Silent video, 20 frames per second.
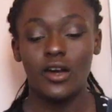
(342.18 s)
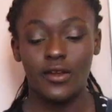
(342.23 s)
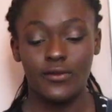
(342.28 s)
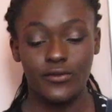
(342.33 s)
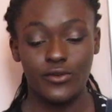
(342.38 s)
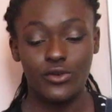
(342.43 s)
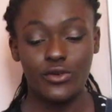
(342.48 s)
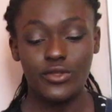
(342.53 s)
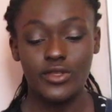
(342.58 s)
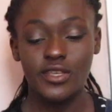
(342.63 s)
I've
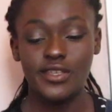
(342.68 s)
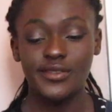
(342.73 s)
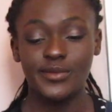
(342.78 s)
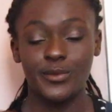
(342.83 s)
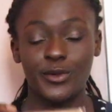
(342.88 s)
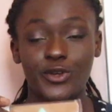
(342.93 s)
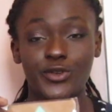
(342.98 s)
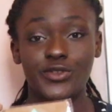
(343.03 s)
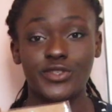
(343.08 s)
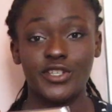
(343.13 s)
got these
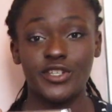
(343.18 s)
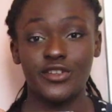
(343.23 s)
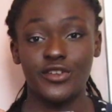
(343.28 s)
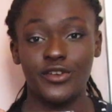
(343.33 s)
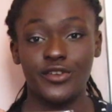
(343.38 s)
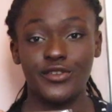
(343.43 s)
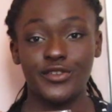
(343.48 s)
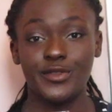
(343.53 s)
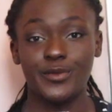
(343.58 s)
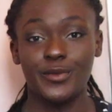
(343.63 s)
post-it
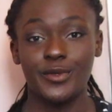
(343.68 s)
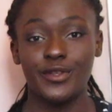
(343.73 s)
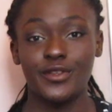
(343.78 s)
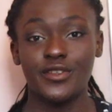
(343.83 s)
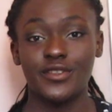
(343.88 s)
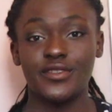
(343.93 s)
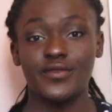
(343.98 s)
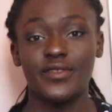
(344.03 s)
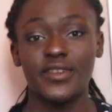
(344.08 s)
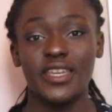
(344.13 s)
notes
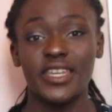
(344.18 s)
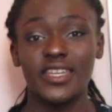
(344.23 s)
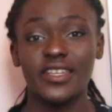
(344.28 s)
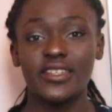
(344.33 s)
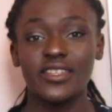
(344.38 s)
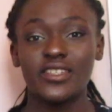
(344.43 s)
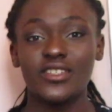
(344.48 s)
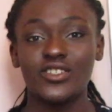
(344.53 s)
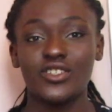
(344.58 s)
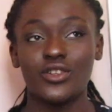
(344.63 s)
because for
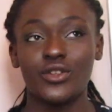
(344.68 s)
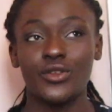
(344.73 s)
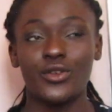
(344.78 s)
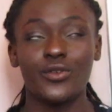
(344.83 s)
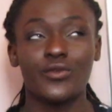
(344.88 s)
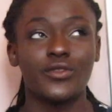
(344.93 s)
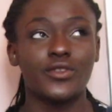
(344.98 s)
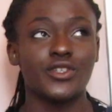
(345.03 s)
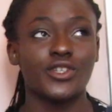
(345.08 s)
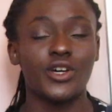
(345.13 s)
English a
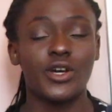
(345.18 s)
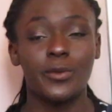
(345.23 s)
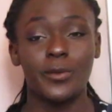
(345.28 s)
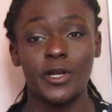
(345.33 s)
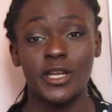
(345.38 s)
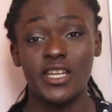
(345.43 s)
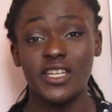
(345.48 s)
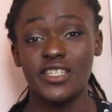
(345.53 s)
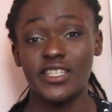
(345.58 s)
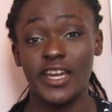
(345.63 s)
lot of the time
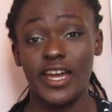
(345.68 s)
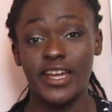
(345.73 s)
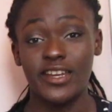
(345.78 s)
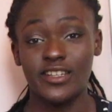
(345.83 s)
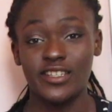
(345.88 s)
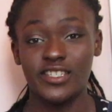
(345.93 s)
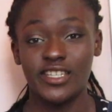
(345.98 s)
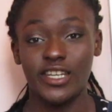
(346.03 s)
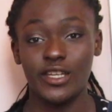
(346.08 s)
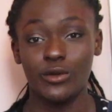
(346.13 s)
I need to
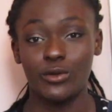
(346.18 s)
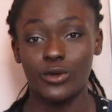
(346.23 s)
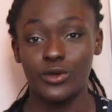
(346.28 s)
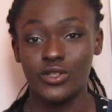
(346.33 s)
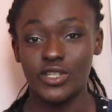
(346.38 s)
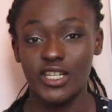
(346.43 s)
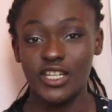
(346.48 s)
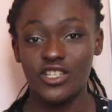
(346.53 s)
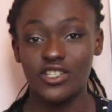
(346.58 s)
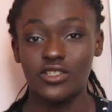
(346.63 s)
annotate
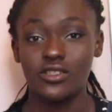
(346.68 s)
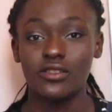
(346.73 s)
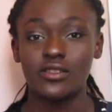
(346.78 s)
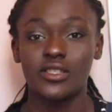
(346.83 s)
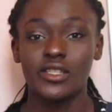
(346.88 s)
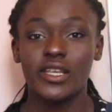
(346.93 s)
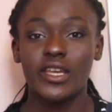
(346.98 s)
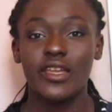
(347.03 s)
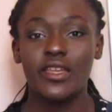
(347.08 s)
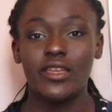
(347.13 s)

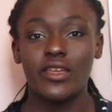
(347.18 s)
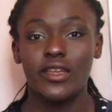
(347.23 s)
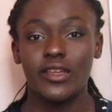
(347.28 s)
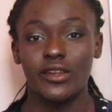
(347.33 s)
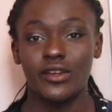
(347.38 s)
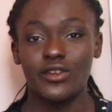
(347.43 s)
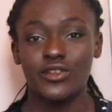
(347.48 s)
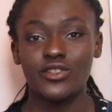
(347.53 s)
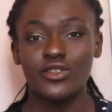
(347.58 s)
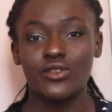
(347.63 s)
quotations,
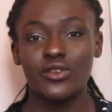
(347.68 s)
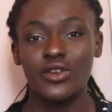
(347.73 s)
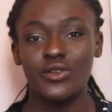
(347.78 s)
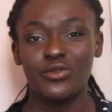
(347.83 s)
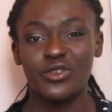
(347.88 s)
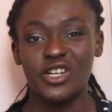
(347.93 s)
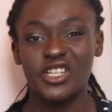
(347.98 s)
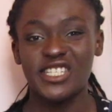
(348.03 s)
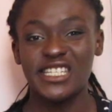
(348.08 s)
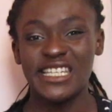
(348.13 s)
and I don't like
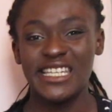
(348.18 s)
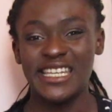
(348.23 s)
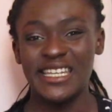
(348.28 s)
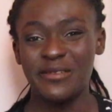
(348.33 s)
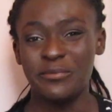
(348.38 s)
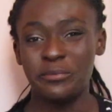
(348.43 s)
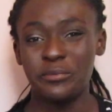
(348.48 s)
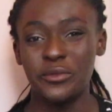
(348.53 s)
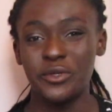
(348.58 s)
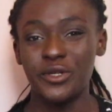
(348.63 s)
writing
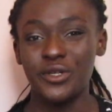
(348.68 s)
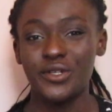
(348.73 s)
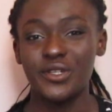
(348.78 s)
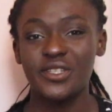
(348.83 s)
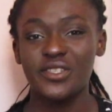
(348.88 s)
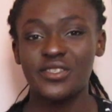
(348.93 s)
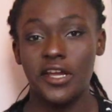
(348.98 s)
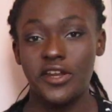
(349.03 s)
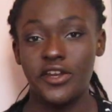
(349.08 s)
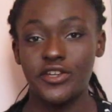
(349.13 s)
in
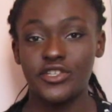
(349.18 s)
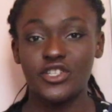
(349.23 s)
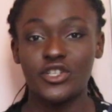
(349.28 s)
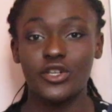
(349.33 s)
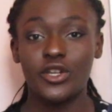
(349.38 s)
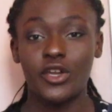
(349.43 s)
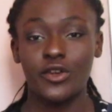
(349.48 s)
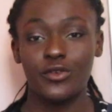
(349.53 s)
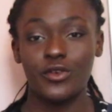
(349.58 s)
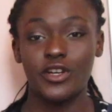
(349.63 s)
books, and I don't
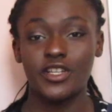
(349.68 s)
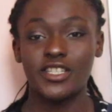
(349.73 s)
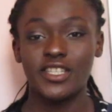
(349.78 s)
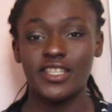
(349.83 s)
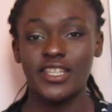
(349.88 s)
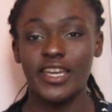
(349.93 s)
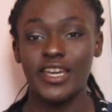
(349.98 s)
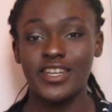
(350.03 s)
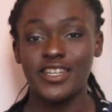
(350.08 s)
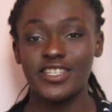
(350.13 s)
like writing
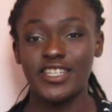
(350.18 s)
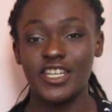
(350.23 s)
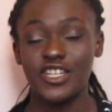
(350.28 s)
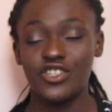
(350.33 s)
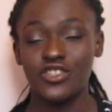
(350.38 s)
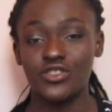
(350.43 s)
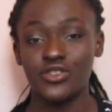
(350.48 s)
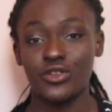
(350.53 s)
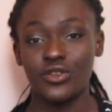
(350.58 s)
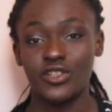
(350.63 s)
the
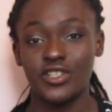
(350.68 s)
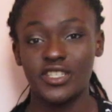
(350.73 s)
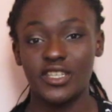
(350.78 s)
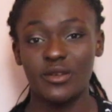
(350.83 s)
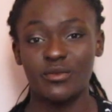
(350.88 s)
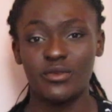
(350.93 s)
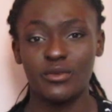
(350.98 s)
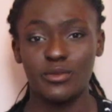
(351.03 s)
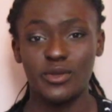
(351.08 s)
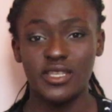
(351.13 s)
annotations on a
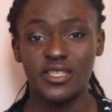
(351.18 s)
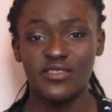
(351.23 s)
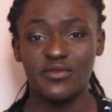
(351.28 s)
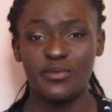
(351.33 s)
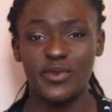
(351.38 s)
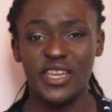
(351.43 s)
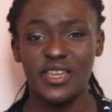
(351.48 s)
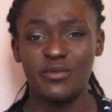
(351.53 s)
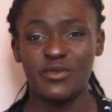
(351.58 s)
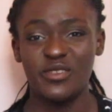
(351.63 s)
separate piece of
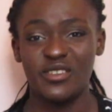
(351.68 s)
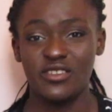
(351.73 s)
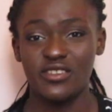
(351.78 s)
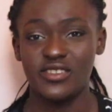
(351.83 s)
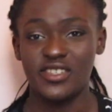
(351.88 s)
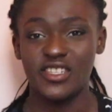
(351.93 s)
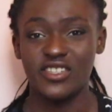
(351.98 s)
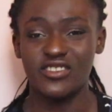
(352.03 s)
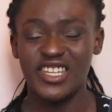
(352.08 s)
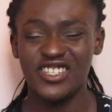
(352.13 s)
paper
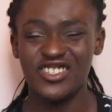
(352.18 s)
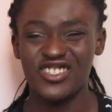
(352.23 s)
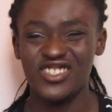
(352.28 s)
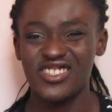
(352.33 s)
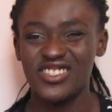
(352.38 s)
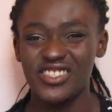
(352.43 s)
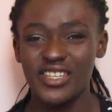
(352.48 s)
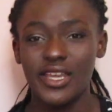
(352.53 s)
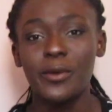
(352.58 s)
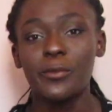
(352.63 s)
because it's
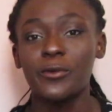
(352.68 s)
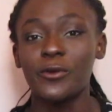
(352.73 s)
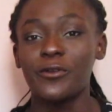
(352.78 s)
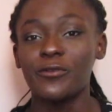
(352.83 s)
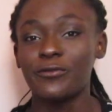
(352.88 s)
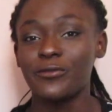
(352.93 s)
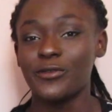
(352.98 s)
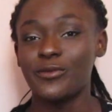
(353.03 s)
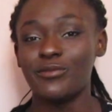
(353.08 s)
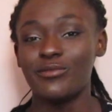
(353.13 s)
just separate
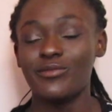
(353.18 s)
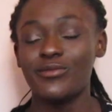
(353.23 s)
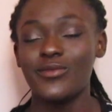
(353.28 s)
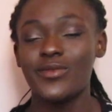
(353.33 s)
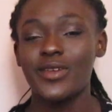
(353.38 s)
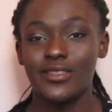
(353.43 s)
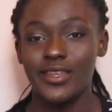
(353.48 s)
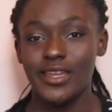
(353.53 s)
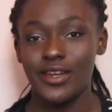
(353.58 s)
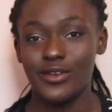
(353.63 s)
from
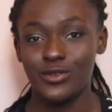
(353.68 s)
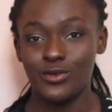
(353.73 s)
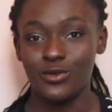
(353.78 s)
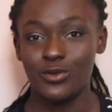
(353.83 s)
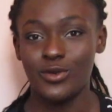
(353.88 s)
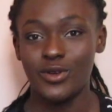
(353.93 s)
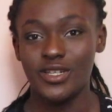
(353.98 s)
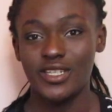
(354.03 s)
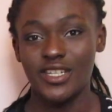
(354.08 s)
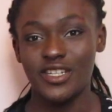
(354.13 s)
the actual
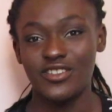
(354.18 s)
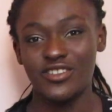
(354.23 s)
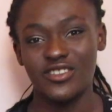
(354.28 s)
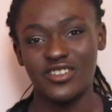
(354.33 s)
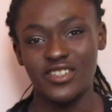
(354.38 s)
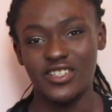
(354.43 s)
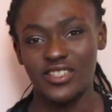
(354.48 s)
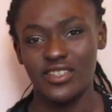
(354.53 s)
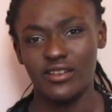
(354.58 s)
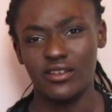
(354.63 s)
quotation
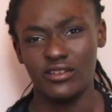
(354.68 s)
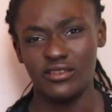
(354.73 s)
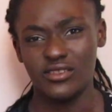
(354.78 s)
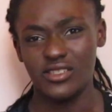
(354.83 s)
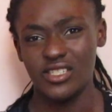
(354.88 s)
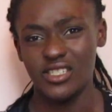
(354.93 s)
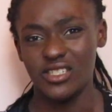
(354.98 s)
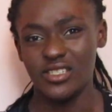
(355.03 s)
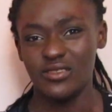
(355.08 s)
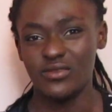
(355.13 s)
and it's hard
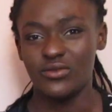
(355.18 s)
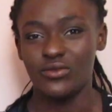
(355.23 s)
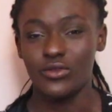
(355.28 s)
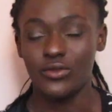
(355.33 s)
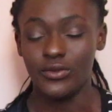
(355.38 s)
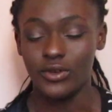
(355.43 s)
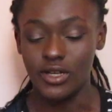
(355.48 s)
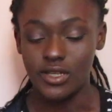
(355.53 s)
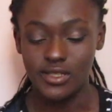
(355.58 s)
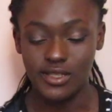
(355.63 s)
to
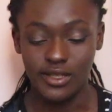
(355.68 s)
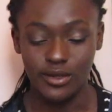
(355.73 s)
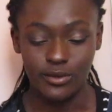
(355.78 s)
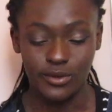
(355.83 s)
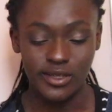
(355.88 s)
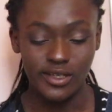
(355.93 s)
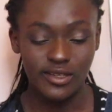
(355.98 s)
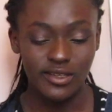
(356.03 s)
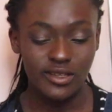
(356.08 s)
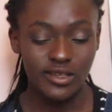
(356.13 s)
revise that
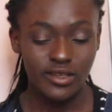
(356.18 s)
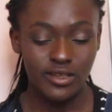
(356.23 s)
way.